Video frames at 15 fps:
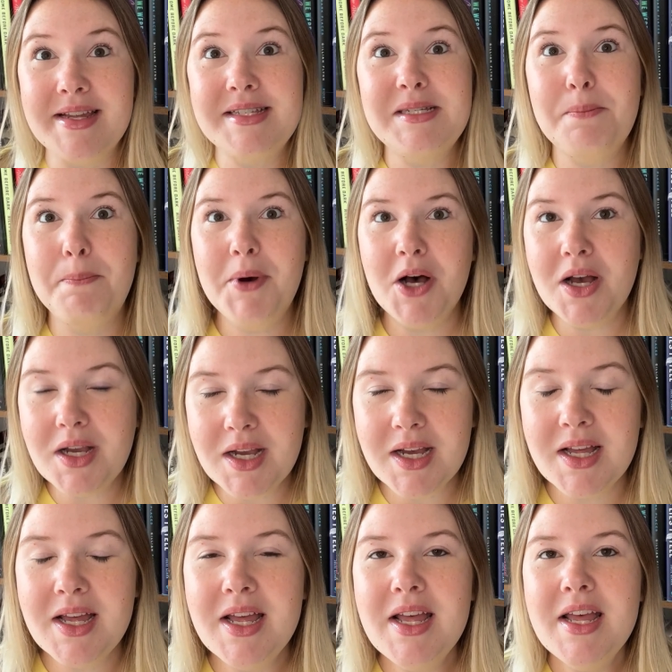this book
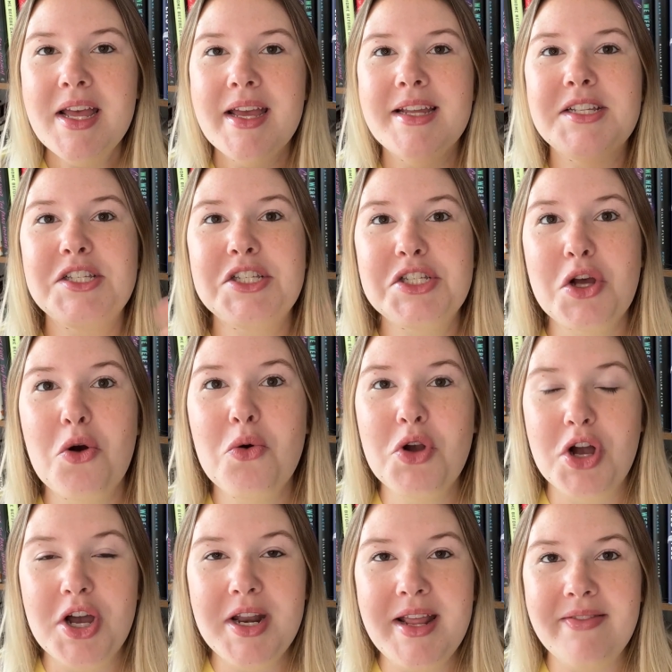is so
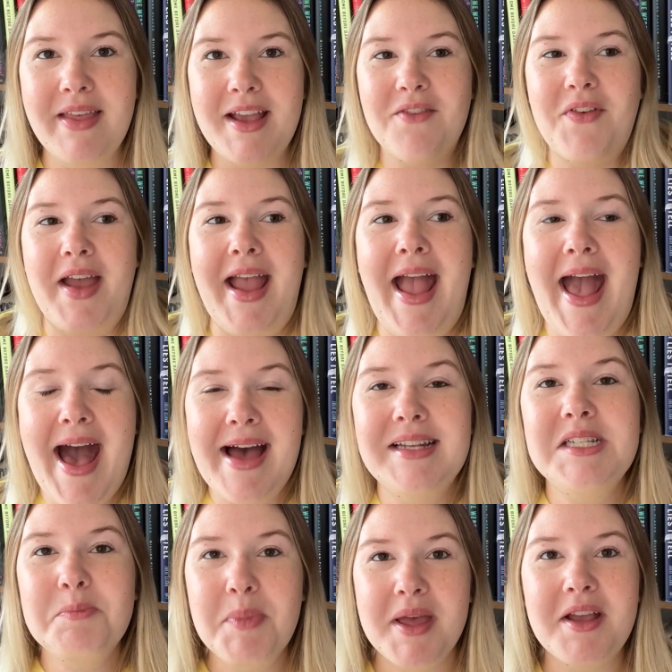good. And like if I
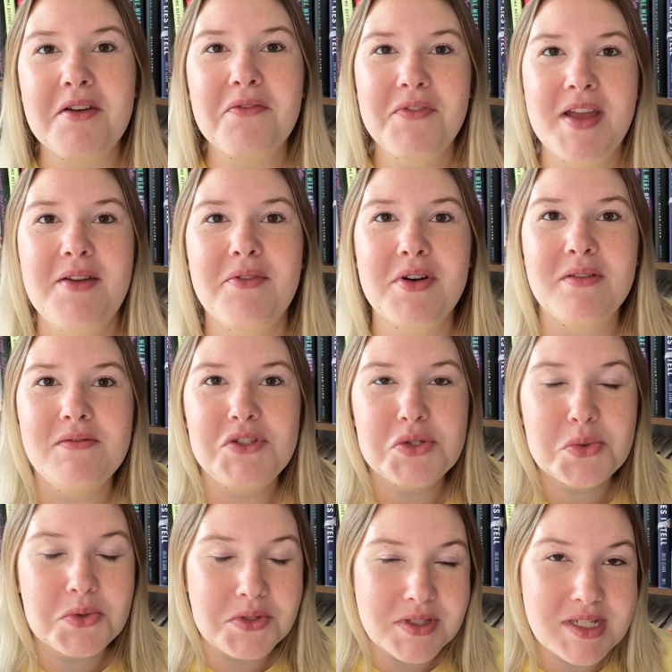had to pick a favorite of
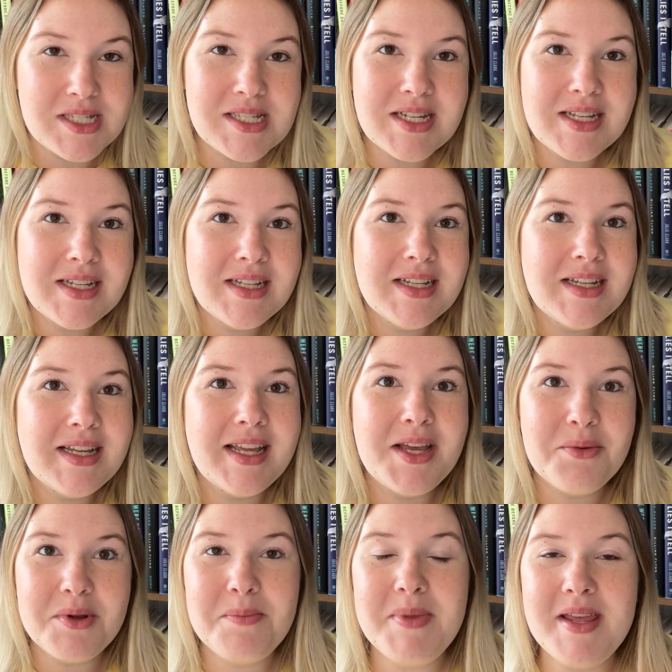Jewel's,
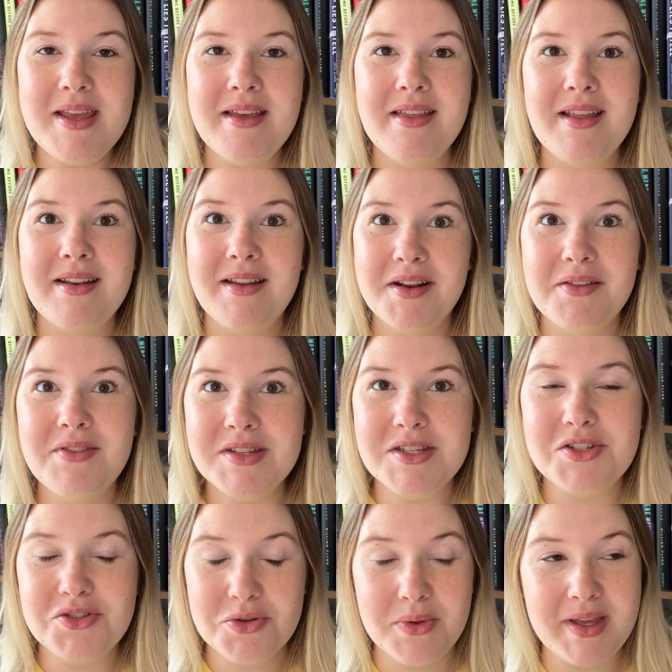it would be None of This
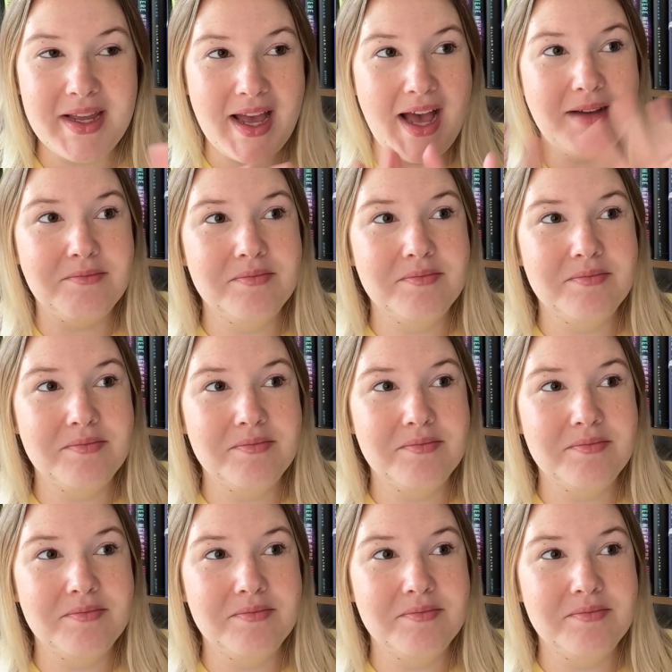is True. Like,